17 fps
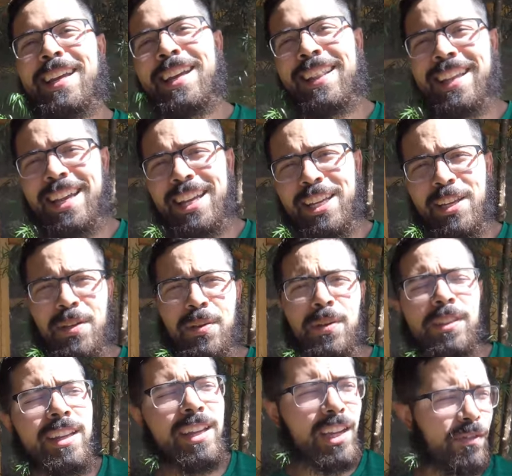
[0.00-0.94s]
Thank you
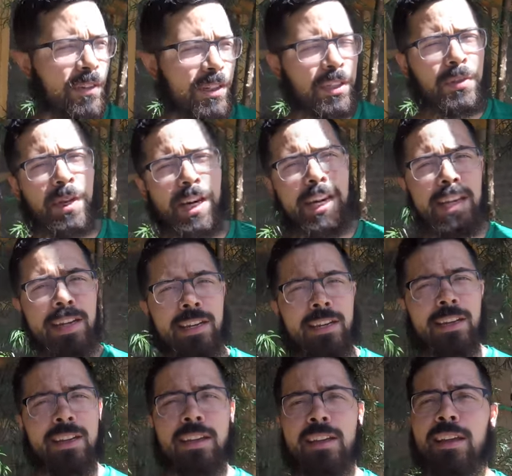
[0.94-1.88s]
for tuning in,
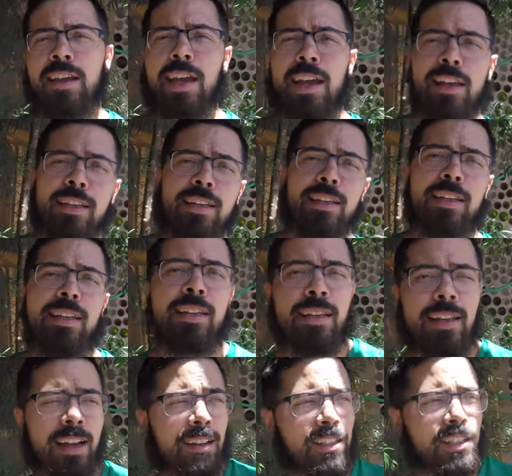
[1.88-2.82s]
and
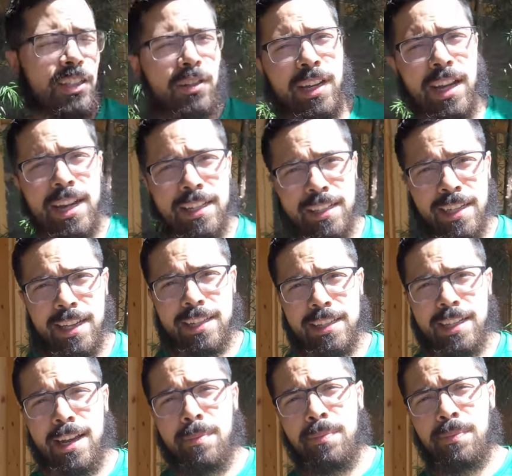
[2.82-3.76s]
I'll see you guys next
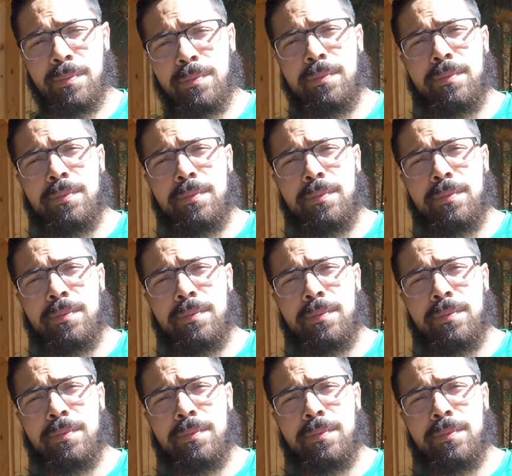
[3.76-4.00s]
time.